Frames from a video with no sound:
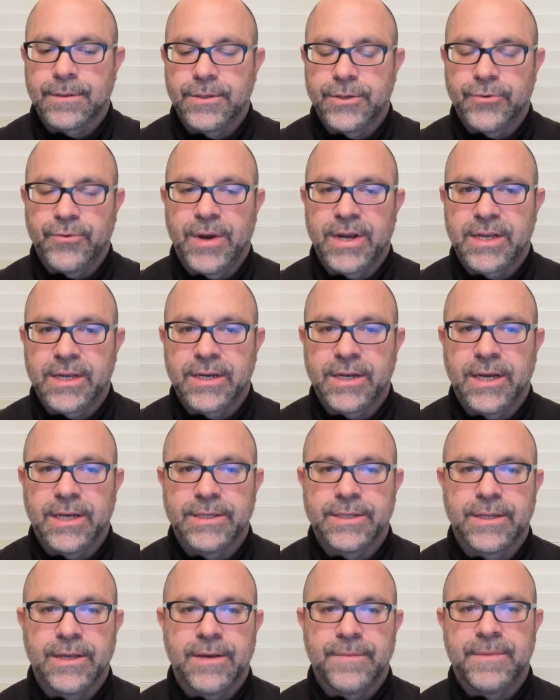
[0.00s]

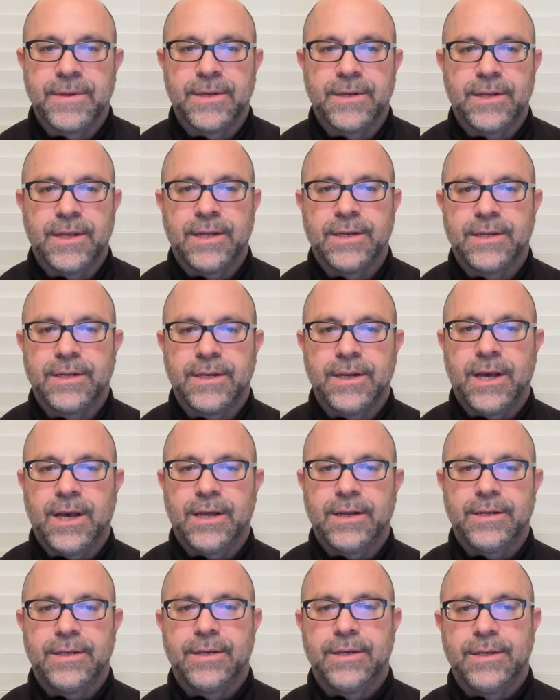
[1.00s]
recognize them and to
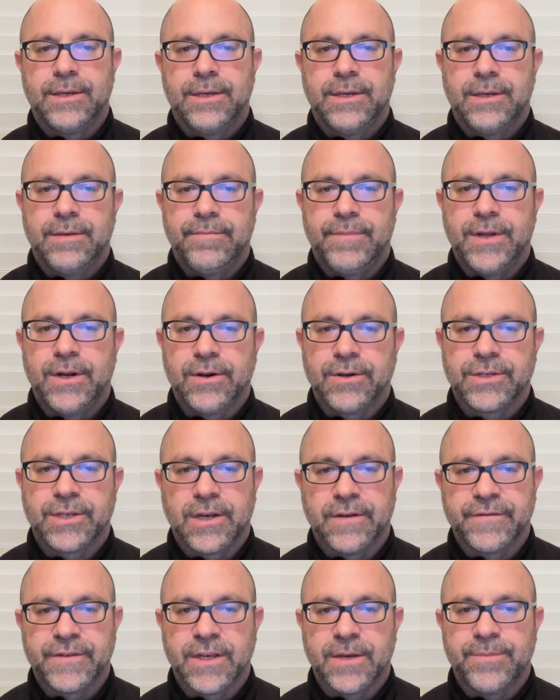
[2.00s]
not beat
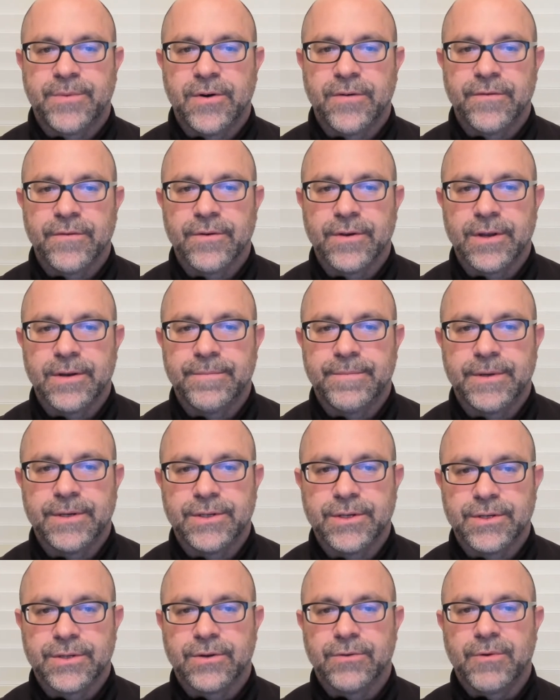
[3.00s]
ourselves up over it, but
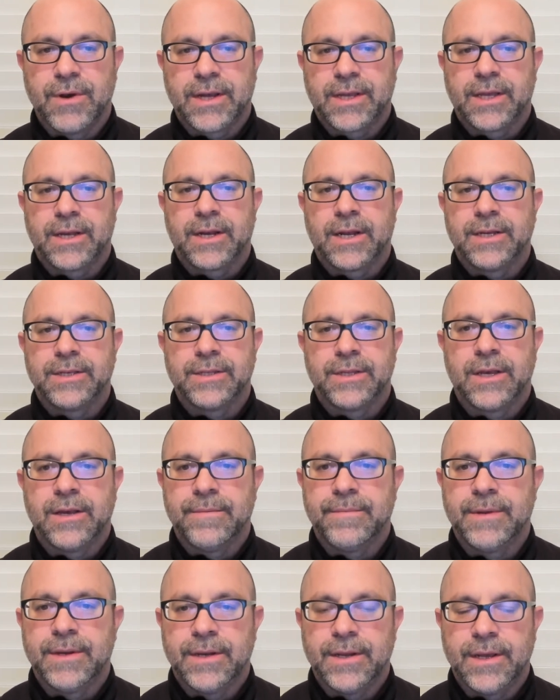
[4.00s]
just to recognize
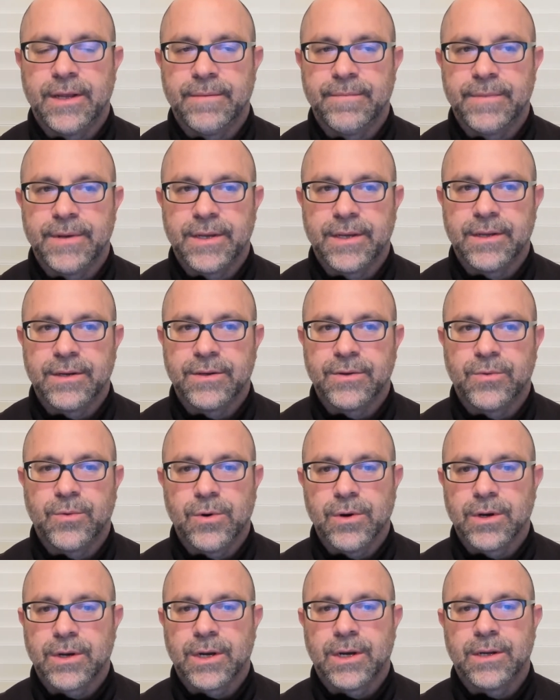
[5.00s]
them and begin to
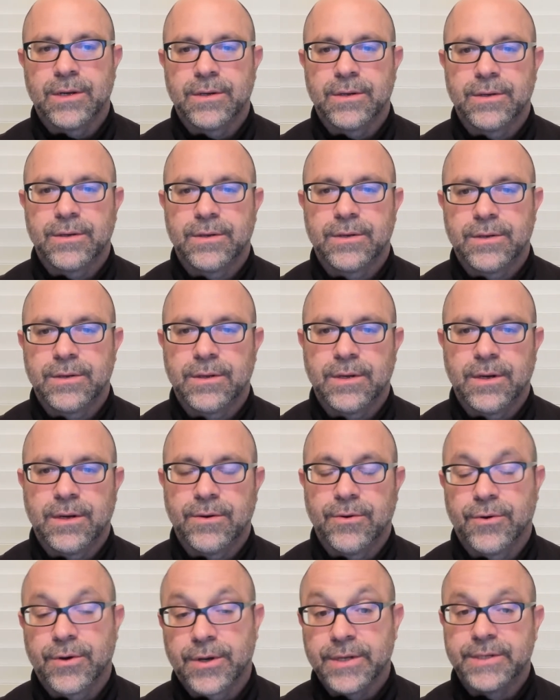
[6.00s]
work on
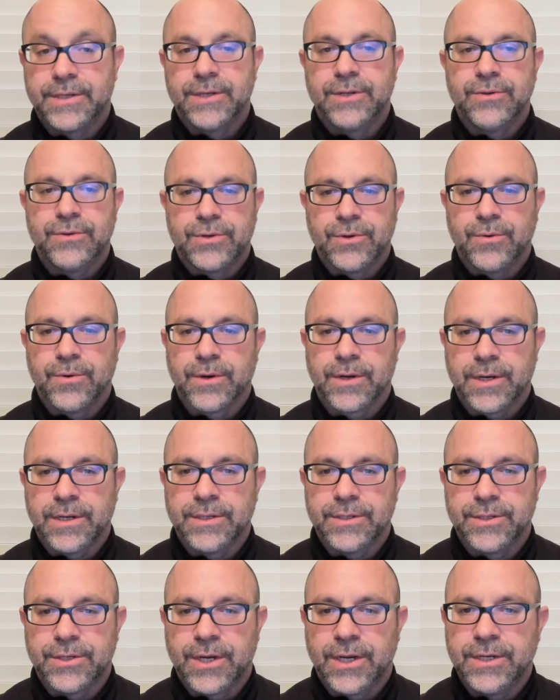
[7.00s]
or continue to work
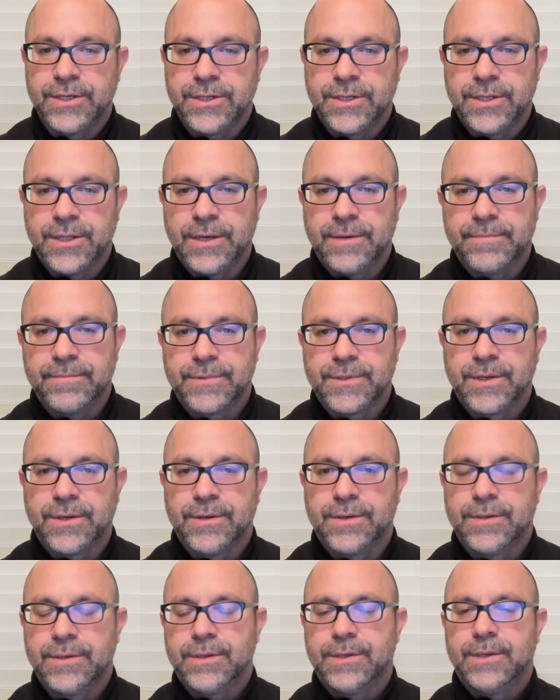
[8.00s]
on changing them.
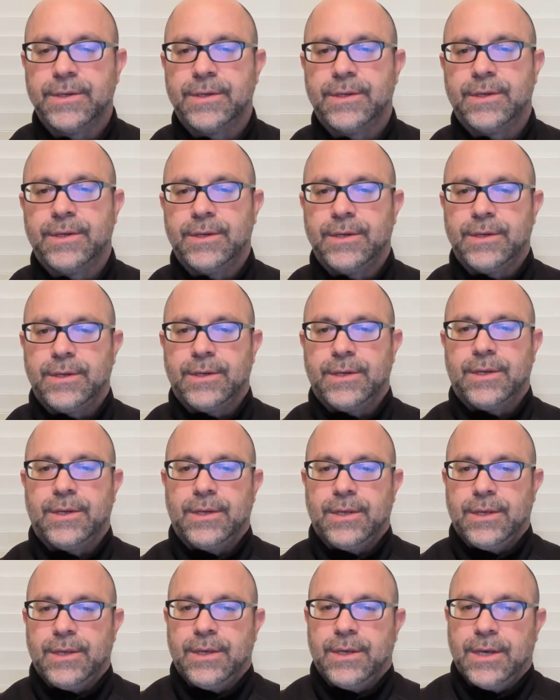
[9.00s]
So
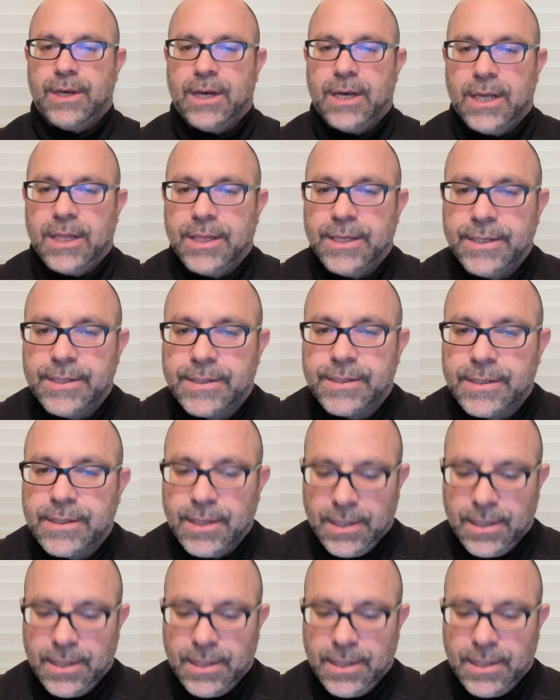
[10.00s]
at least